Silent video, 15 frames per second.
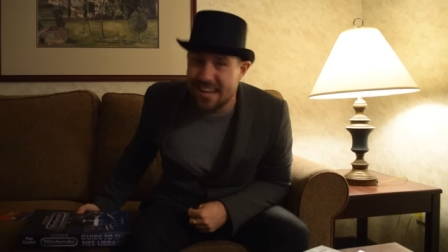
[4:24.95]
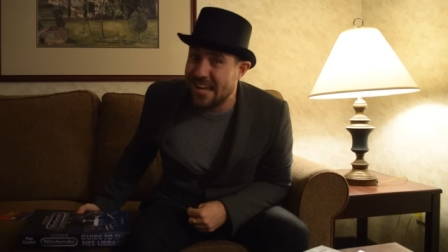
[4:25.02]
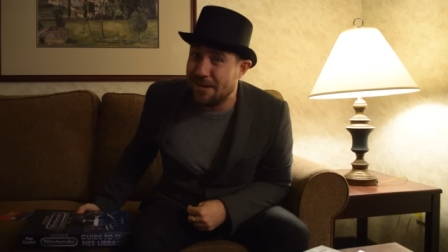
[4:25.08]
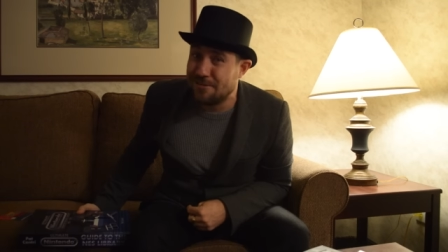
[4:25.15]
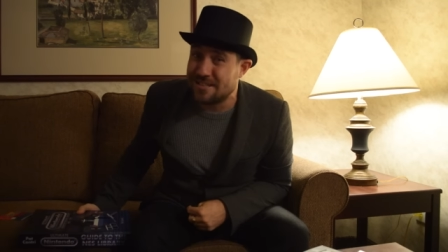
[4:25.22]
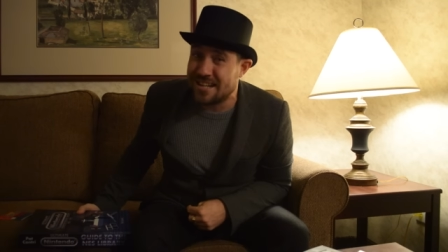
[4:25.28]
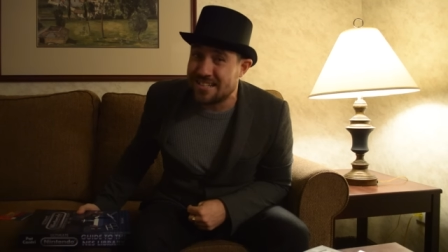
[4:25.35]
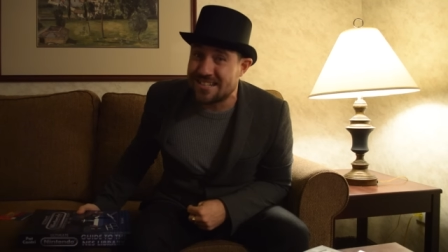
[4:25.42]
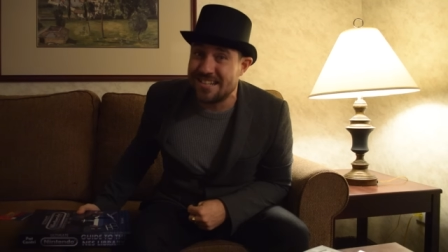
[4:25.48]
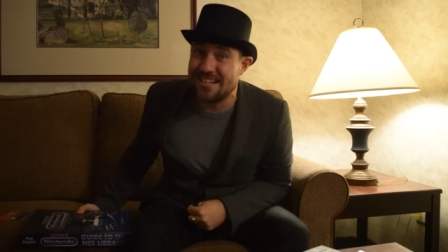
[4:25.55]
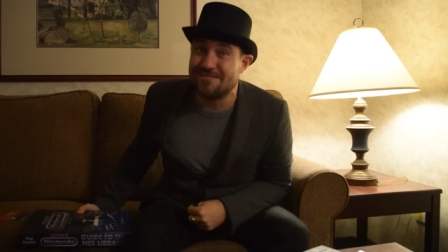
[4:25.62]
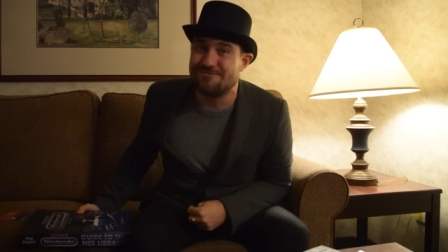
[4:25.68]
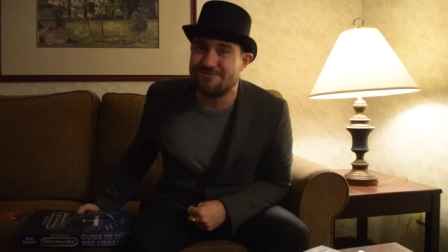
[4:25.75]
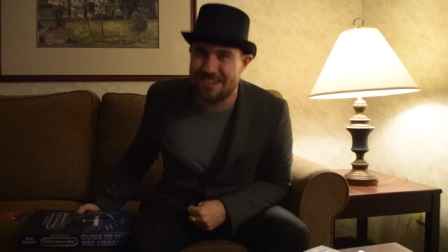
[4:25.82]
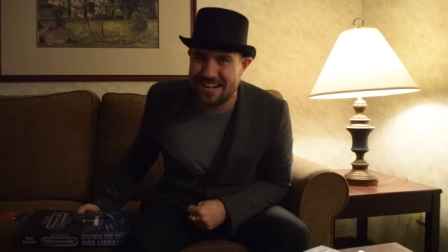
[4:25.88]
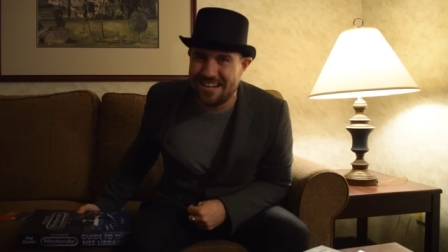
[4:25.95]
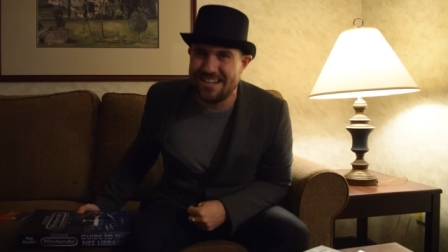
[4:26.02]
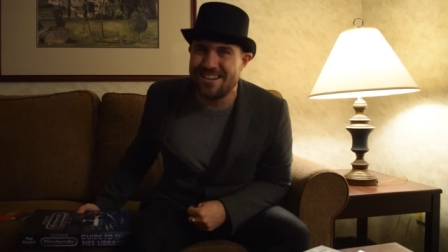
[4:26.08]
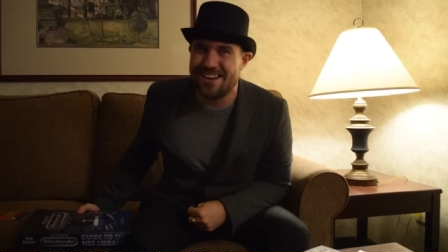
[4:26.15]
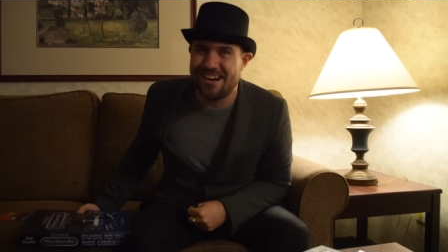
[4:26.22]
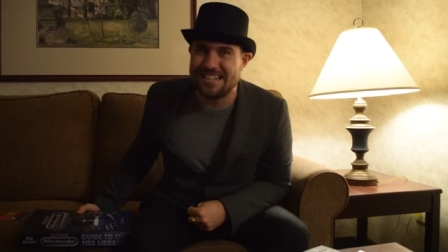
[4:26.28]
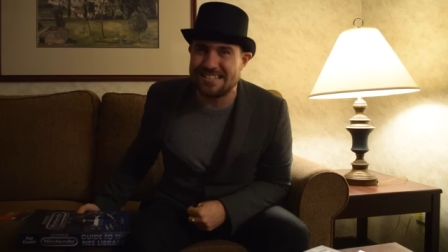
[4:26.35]
he was actually a really
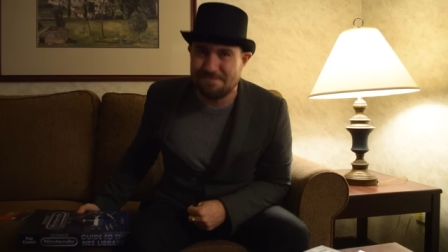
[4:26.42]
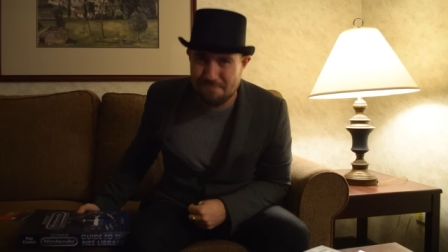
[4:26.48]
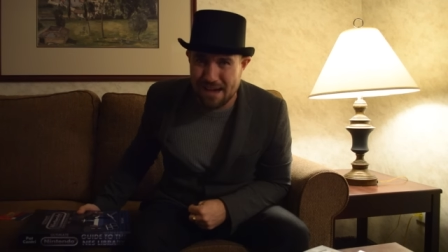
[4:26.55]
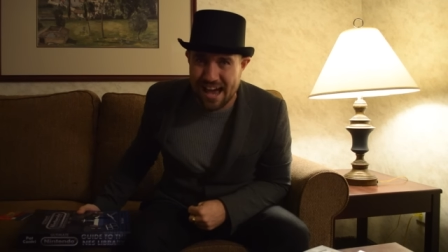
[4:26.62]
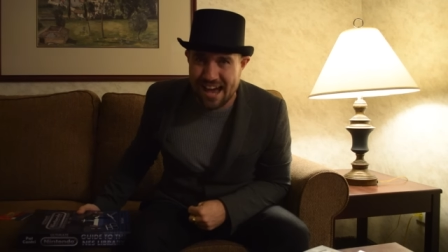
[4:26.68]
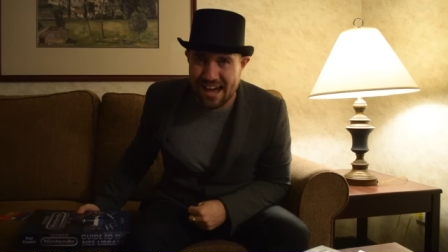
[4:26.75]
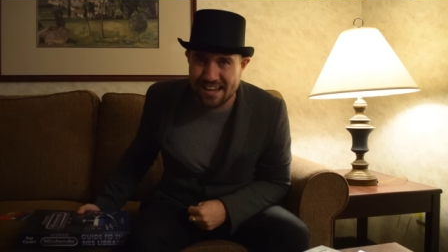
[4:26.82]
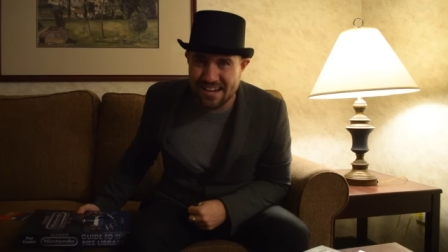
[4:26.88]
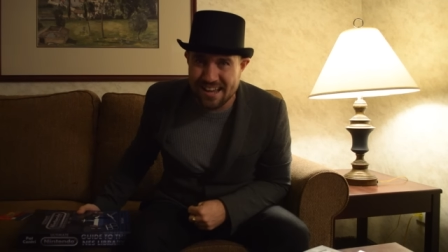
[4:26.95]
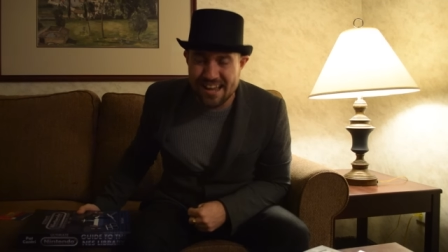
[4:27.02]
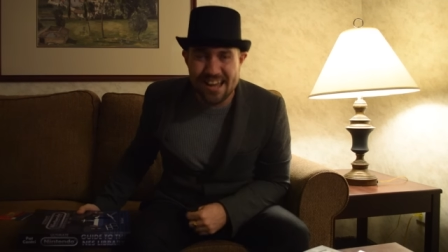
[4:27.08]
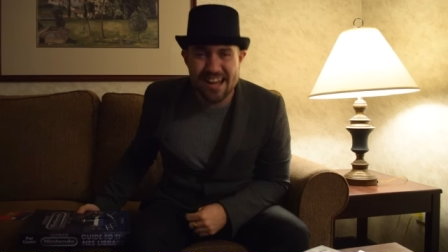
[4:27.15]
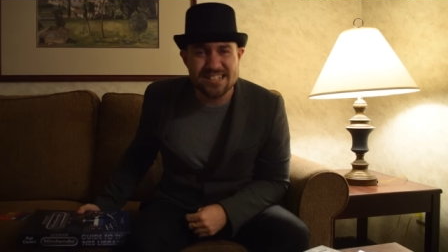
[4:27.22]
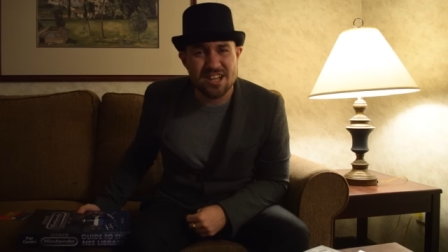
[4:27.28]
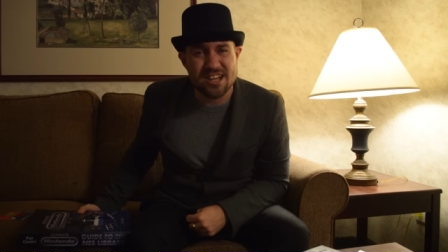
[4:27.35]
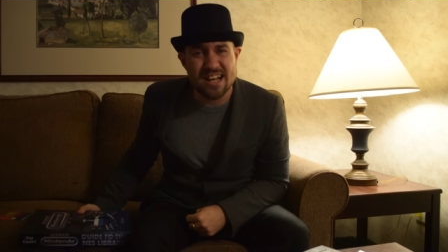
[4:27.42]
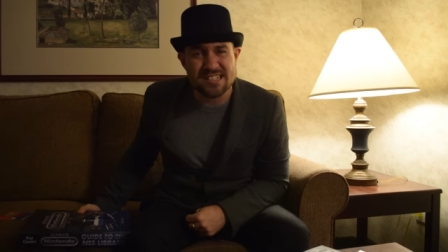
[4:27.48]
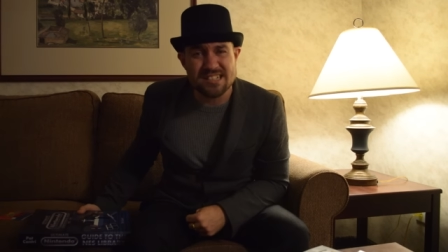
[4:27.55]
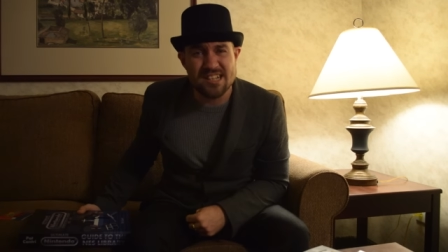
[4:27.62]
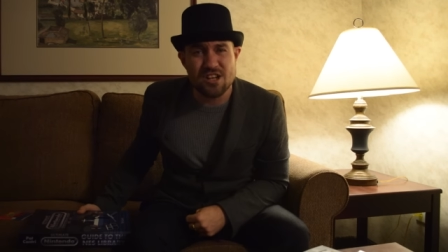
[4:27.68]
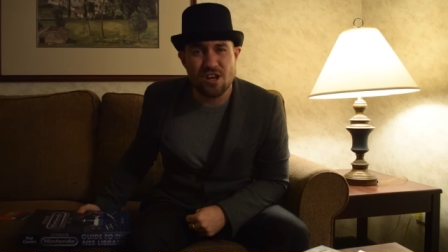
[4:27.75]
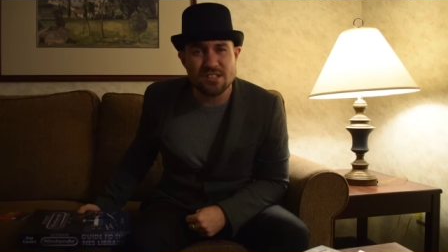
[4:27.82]
nice man, is I
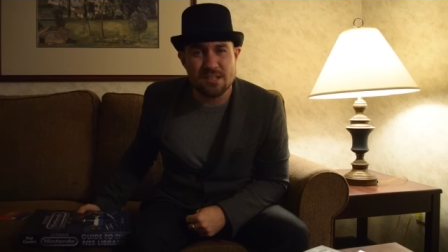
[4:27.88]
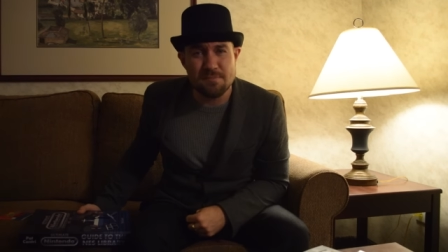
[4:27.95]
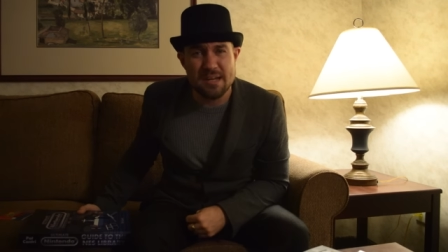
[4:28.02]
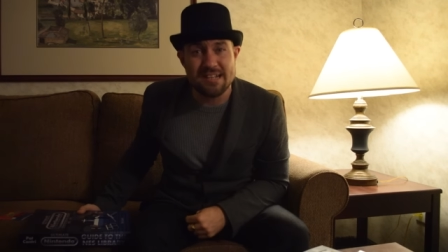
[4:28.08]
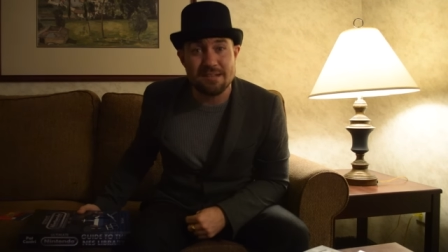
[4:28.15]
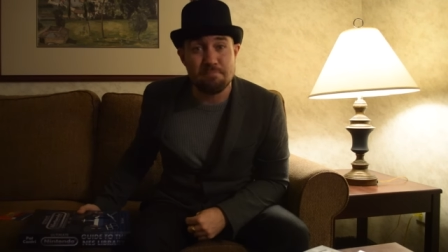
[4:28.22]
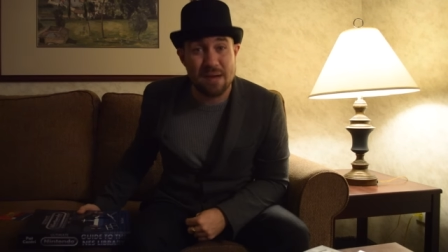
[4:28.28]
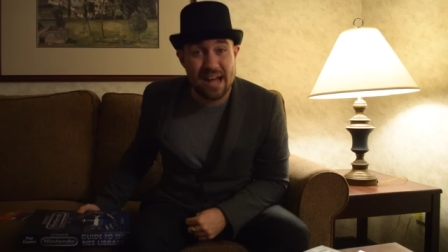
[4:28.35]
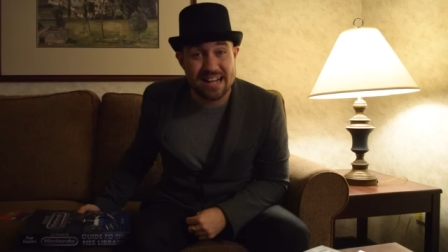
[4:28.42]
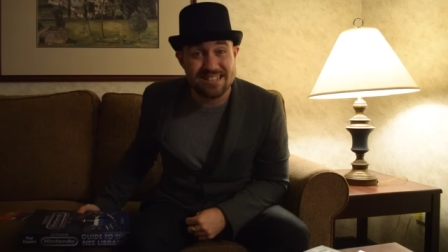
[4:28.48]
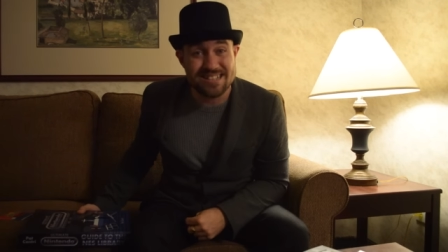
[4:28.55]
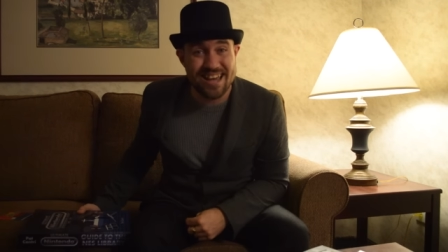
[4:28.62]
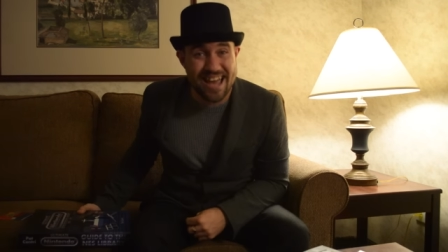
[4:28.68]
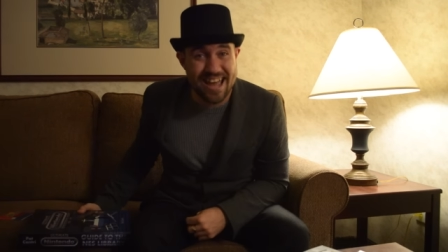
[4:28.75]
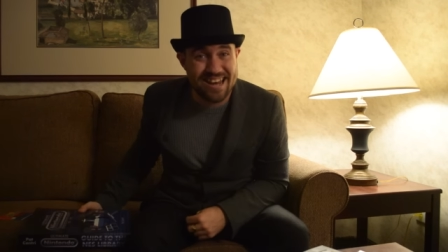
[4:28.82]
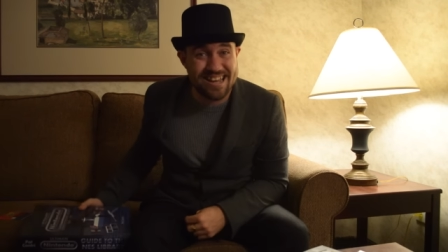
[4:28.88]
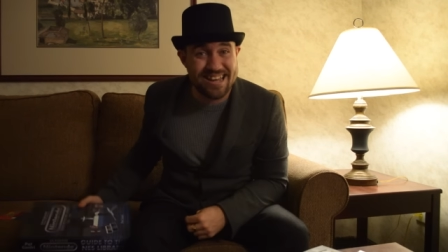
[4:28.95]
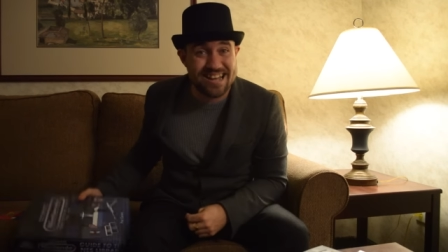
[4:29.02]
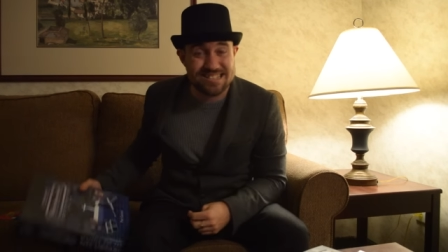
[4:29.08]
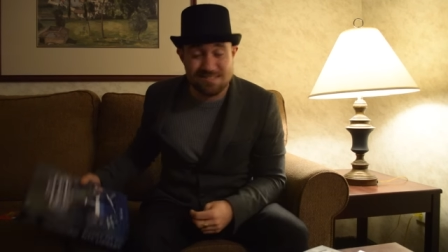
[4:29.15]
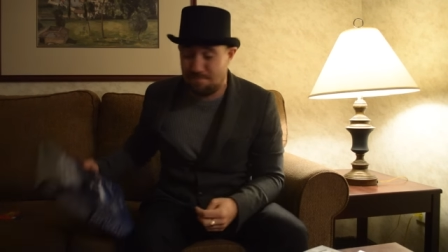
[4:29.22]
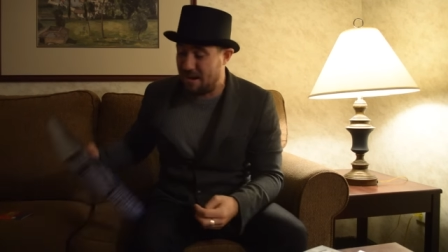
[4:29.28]
actually got to meet Pat the
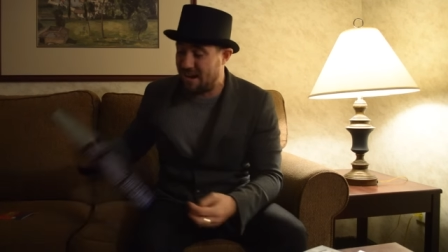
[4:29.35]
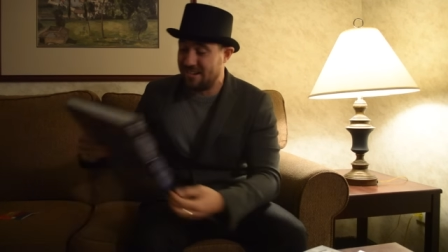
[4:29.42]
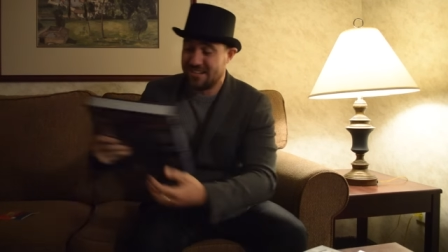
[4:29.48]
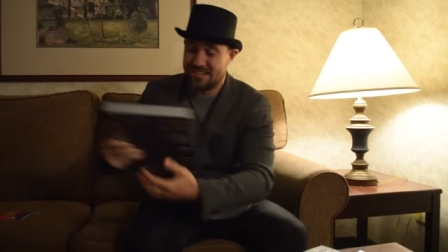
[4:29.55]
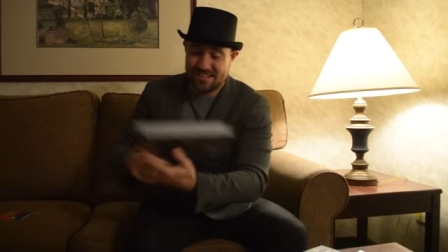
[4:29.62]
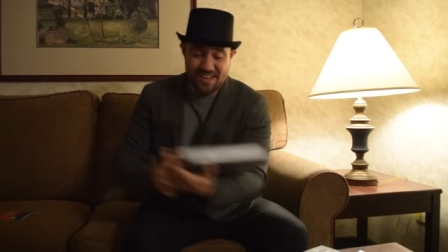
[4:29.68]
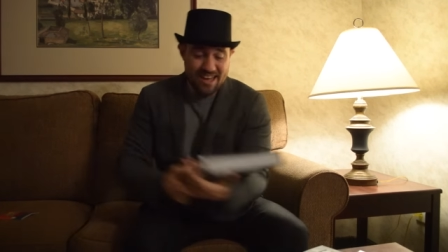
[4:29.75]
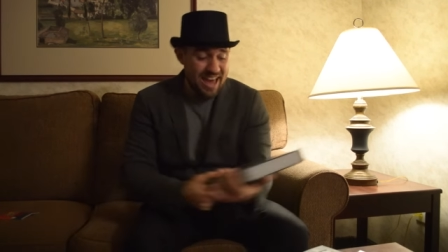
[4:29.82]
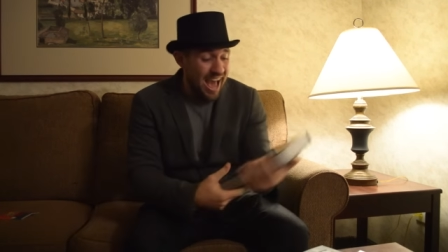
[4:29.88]
NES Punk.